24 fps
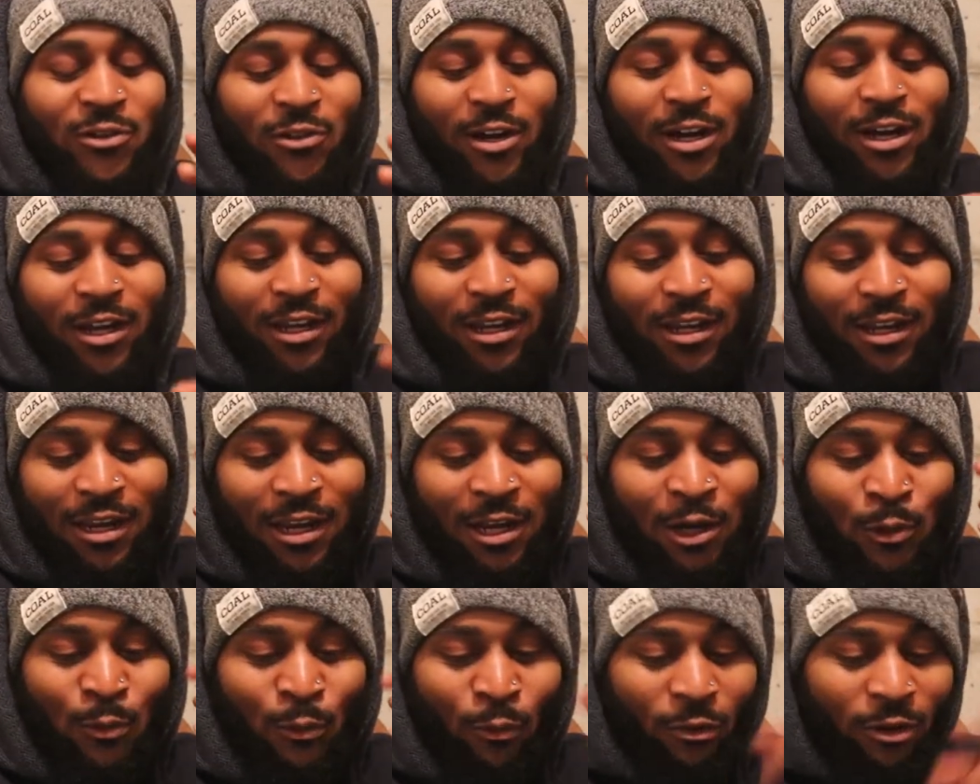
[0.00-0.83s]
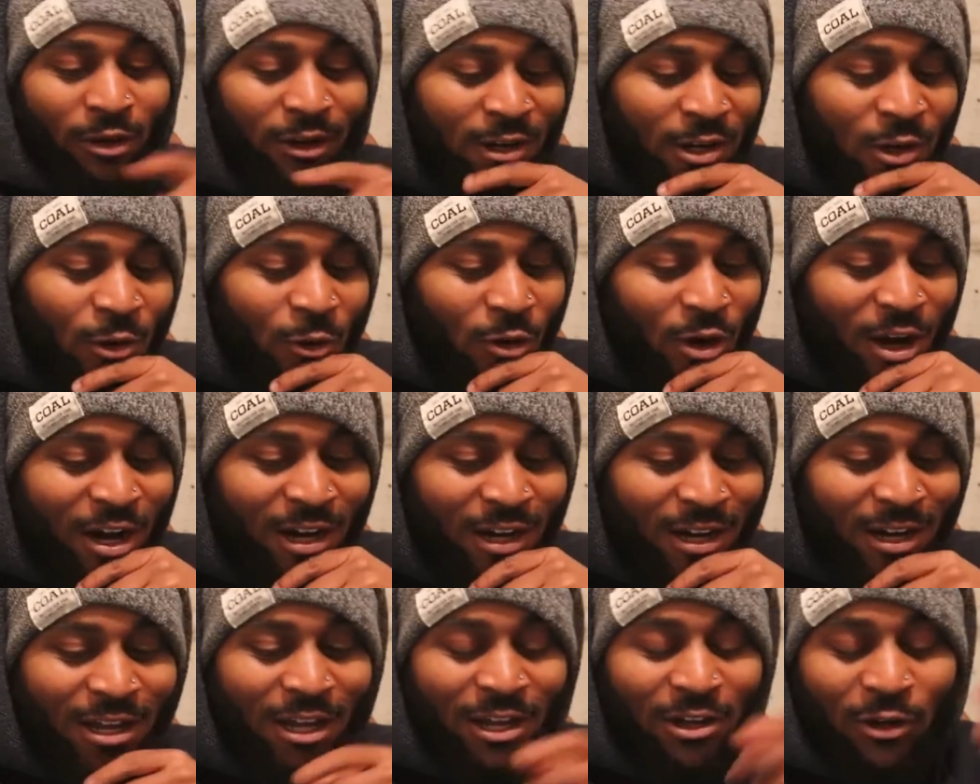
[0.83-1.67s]
track, and I'm reading it
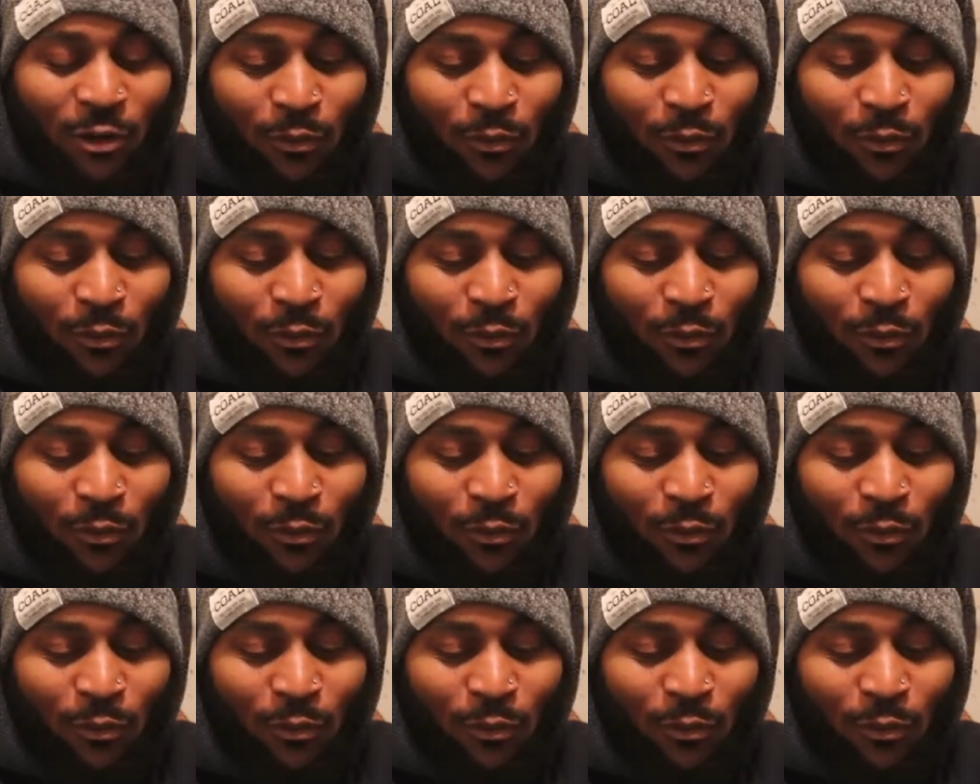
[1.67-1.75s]
right now.